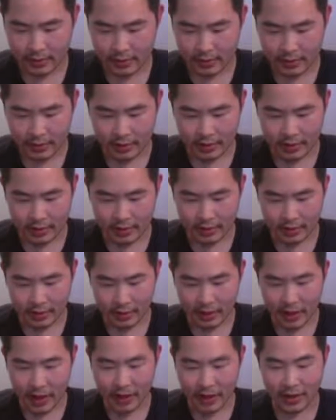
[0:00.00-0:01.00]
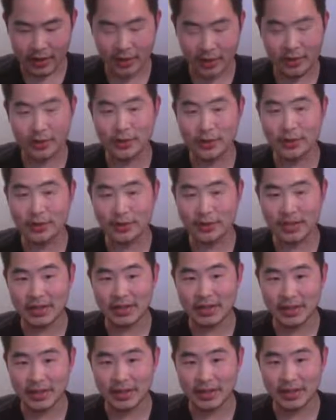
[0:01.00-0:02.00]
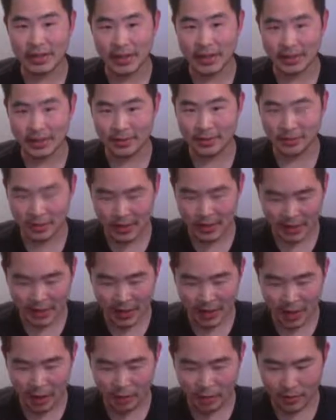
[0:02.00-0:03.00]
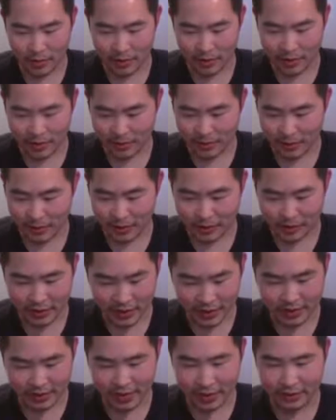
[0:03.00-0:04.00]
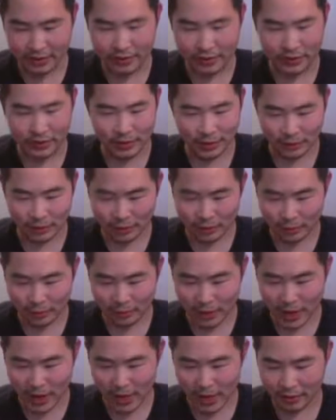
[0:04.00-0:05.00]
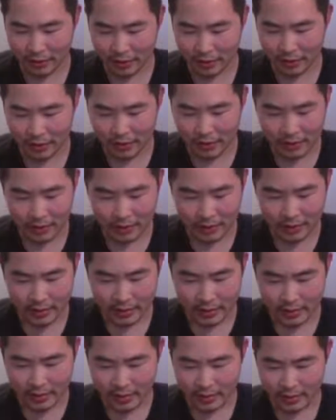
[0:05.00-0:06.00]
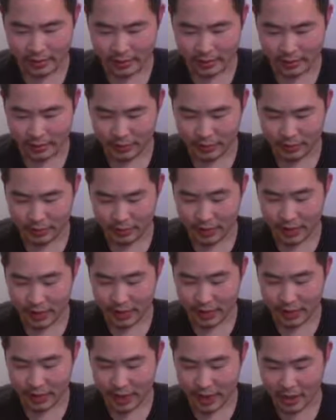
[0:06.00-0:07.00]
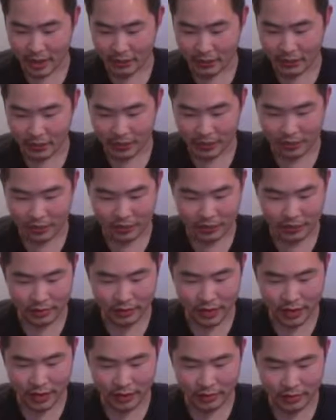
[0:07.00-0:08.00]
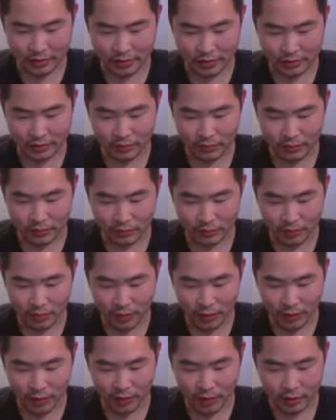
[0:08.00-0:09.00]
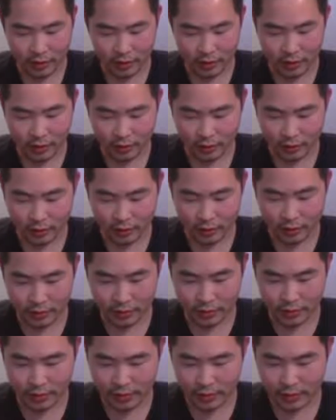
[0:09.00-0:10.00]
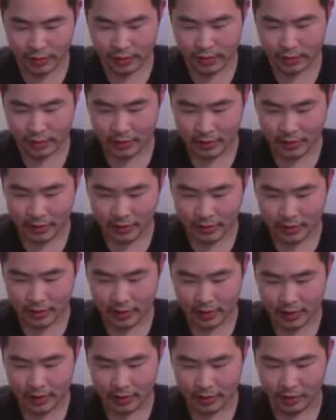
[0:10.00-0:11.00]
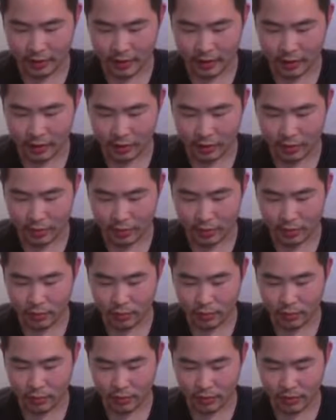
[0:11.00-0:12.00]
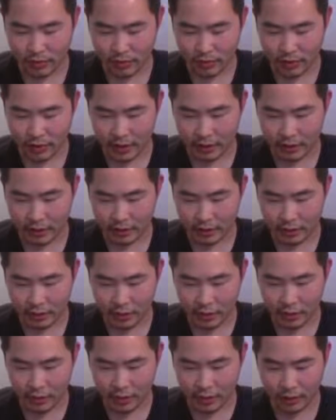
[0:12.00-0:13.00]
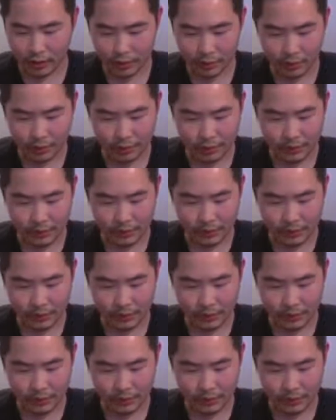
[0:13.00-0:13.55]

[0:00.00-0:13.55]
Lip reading: Okay, so I could use Dylan's SP now, but I'm gonna try to save it for the 3rd battle. So in the meantime, I'm gonna try to use Roger. Can't do any 2 orbs, but I could do 1 orb.